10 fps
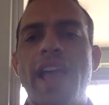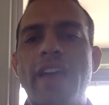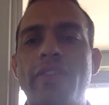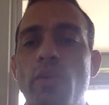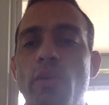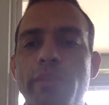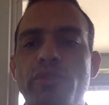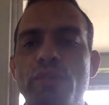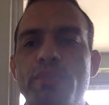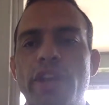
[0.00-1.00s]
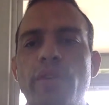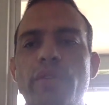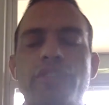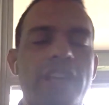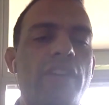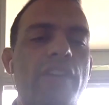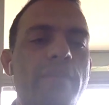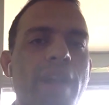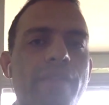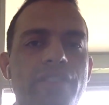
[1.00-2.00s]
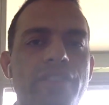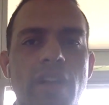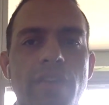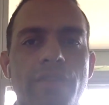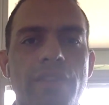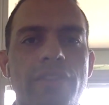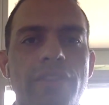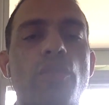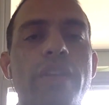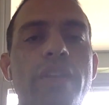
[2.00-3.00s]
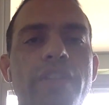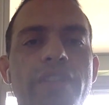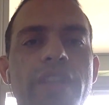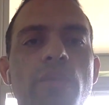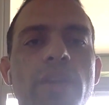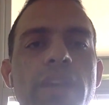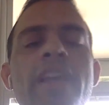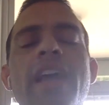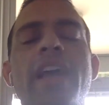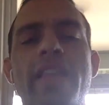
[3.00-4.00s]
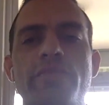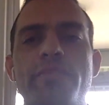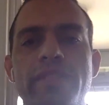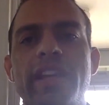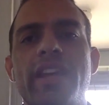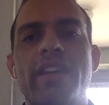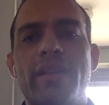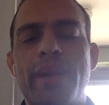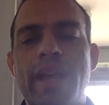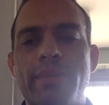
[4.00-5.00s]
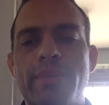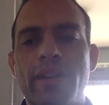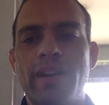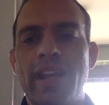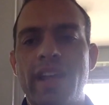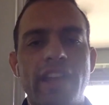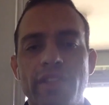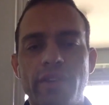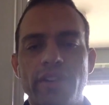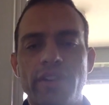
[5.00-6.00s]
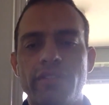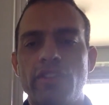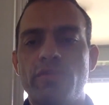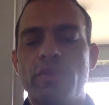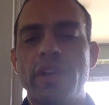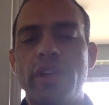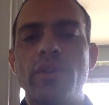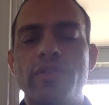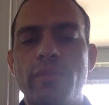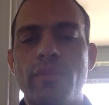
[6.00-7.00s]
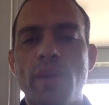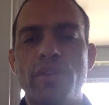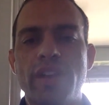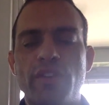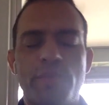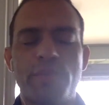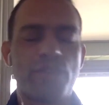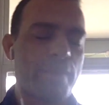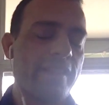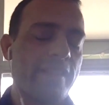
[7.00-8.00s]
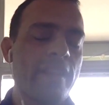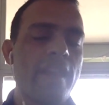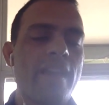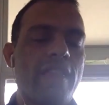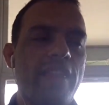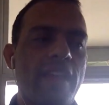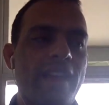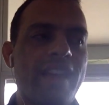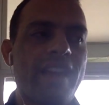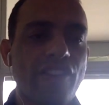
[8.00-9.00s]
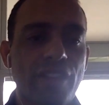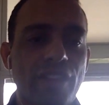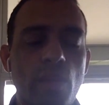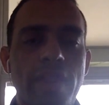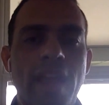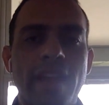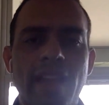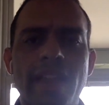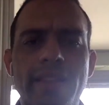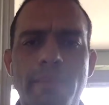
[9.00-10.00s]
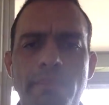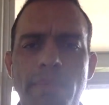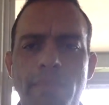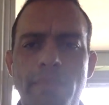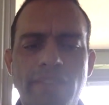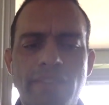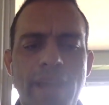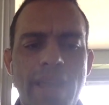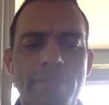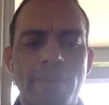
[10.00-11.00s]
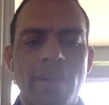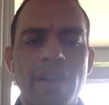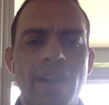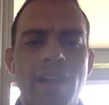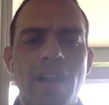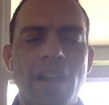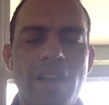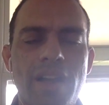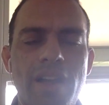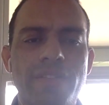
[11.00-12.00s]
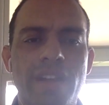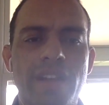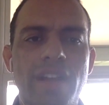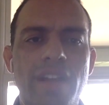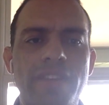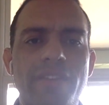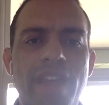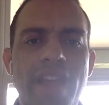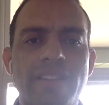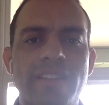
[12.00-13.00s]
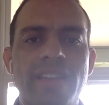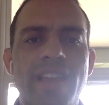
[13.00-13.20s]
at the Web 2.0 Security and Privacy Conference, the 2015 one. And this particular paper, even though it's really cool from Robert and I's perspective, it actually won, like, I think the best paper of the event.